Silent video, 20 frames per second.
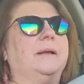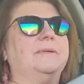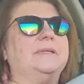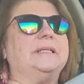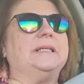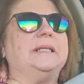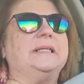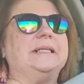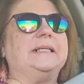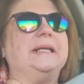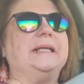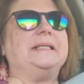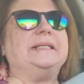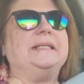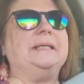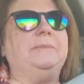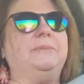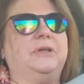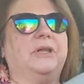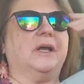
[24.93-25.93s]
I was going to say it
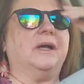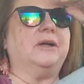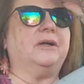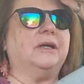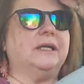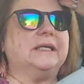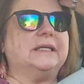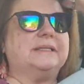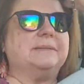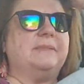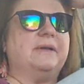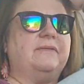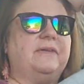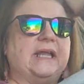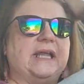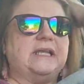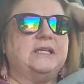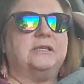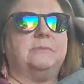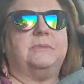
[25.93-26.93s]
seemed longer because of my
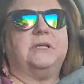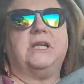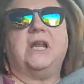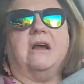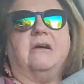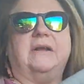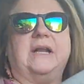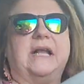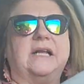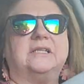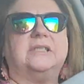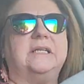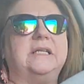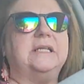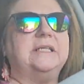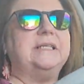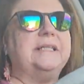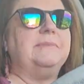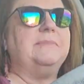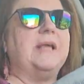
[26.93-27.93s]
vacation, but no, it actually
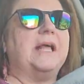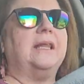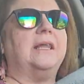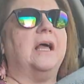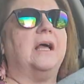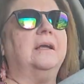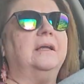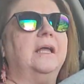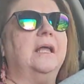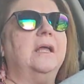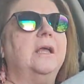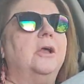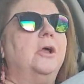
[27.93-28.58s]
didn't seem that long.